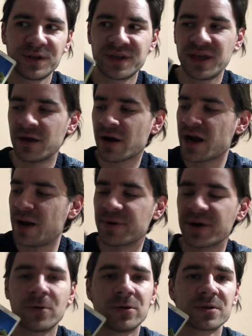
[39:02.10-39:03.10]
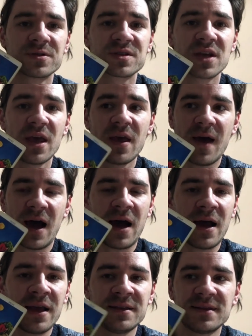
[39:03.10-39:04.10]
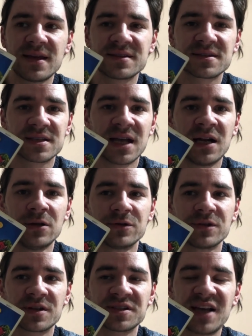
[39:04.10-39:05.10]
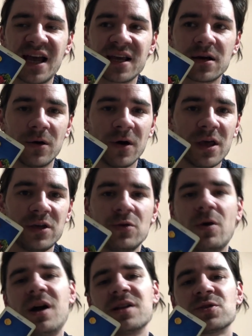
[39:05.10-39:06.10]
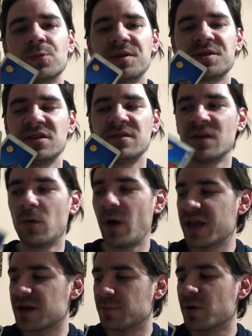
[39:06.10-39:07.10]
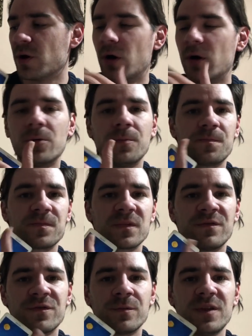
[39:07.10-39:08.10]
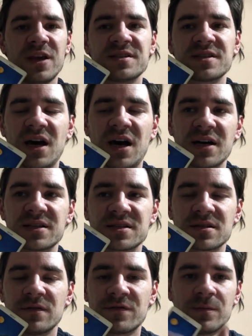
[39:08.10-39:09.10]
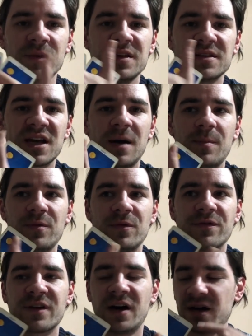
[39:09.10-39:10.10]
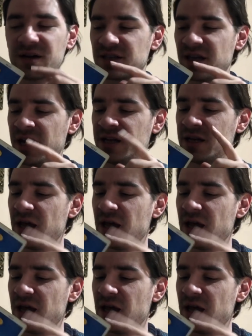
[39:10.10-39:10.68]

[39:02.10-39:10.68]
here, Capricorns, uh, in this uh, lunar cycle. You are to receive the wake up call from these cards, from these couple of cards, and